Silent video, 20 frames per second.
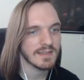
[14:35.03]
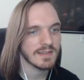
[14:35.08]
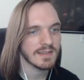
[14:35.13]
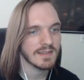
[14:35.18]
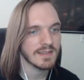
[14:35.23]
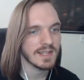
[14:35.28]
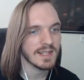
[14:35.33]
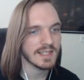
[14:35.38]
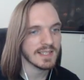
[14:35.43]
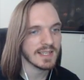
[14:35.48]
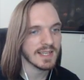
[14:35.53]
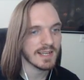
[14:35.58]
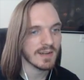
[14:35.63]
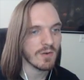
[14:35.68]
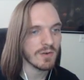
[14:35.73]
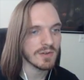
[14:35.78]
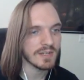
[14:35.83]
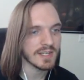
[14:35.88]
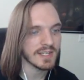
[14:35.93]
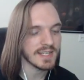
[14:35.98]
That's like
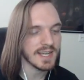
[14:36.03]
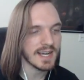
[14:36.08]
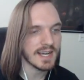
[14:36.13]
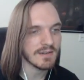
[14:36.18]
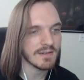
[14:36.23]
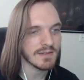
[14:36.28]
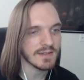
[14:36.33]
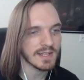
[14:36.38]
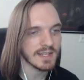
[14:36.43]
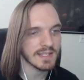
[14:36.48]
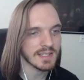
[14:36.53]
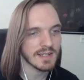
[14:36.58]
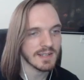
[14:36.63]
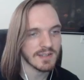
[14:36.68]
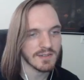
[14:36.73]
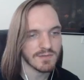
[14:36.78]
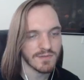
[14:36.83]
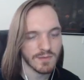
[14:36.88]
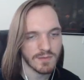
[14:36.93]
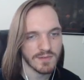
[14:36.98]
holding down. That's
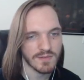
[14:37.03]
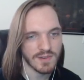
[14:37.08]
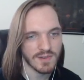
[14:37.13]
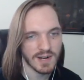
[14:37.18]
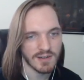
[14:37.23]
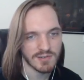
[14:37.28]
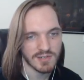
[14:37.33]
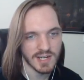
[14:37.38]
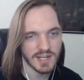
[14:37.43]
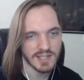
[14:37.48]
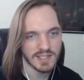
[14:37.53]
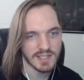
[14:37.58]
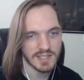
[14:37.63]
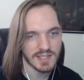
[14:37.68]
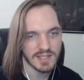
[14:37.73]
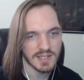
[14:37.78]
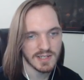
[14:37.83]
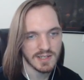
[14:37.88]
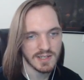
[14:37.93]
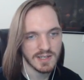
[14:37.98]
another form of crouch
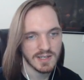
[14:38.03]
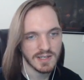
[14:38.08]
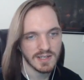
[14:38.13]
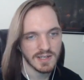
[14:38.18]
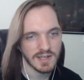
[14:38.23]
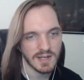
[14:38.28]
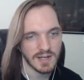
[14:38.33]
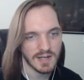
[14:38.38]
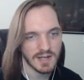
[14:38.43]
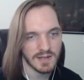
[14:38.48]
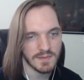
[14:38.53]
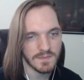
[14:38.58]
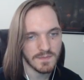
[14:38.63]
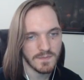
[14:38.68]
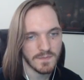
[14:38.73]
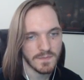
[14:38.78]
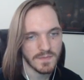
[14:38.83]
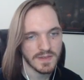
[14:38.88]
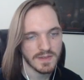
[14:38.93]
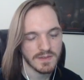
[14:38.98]
canceling.
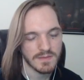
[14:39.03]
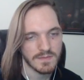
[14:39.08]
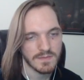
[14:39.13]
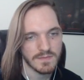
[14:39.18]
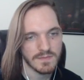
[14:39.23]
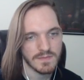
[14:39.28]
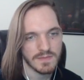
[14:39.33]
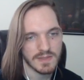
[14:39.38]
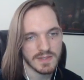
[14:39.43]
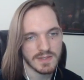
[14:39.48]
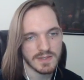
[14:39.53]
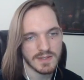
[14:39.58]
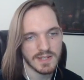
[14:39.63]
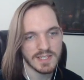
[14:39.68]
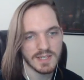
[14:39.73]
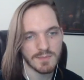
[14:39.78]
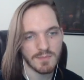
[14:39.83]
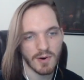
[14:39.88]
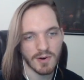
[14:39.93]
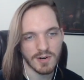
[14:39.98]

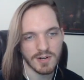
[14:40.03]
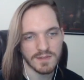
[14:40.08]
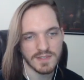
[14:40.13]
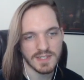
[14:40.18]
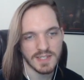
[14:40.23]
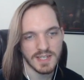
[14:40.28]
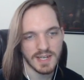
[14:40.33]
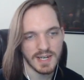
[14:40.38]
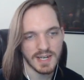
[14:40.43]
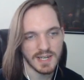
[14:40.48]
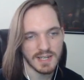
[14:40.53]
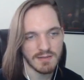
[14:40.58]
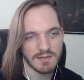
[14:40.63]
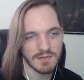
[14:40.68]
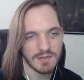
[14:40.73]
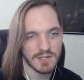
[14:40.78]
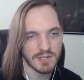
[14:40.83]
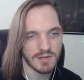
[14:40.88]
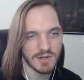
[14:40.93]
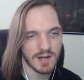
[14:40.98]
That's a part of DI.
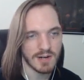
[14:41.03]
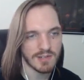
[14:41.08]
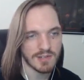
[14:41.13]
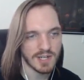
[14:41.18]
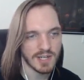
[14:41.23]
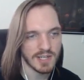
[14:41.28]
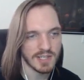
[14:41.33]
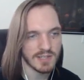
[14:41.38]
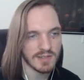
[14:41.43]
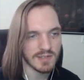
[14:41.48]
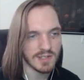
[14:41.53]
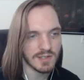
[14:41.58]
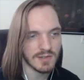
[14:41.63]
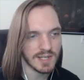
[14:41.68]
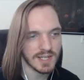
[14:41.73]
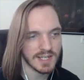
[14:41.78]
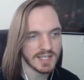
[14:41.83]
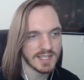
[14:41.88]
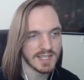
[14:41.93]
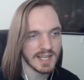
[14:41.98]
When you crouch cancel, you
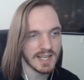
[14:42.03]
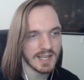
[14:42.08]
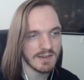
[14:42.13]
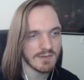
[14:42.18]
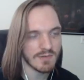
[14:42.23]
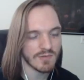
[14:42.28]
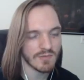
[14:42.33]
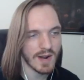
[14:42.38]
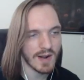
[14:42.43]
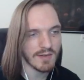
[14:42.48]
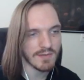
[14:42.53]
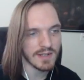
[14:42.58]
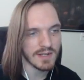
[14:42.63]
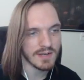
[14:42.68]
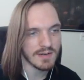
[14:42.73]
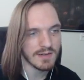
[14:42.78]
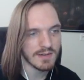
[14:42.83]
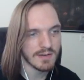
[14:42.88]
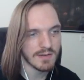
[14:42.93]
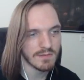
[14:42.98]
like stay
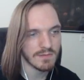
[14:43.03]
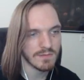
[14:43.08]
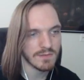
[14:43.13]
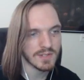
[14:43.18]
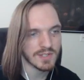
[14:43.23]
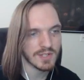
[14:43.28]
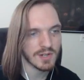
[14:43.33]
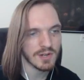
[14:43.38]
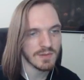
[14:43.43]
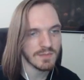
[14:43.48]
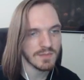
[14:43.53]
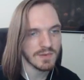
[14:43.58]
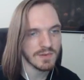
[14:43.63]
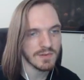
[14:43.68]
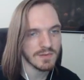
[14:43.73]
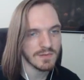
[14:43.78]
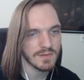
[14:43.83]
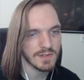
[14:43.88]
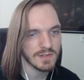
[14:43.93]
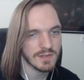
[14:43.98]
grounded with certain
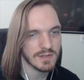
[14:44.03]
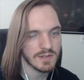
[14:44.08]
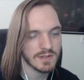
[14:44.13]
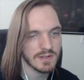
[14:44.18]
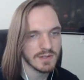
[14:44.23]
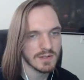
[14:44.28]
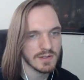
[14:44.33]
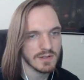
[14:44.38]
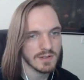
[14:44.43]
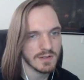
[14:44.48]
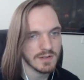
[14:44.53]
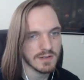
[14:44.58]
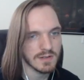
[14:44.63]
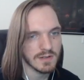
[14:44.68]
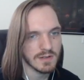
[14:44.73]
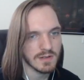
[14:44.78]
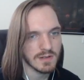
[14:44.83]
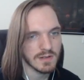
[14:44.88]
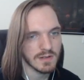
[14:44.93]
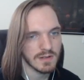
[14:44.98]
moves.
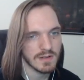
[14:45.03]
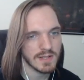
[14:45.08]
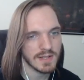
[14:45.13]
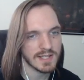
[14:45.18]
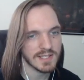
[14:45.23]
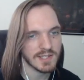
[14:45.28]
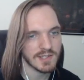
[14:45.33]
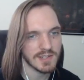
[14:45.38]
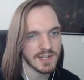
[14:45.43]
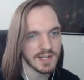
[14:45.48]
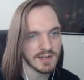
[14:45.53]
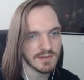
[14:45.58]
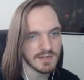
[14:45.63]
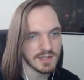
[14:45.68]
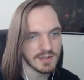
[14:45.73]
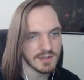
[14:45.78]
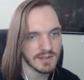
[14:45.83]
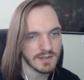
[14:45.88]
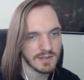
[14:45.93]
That's your down tilt.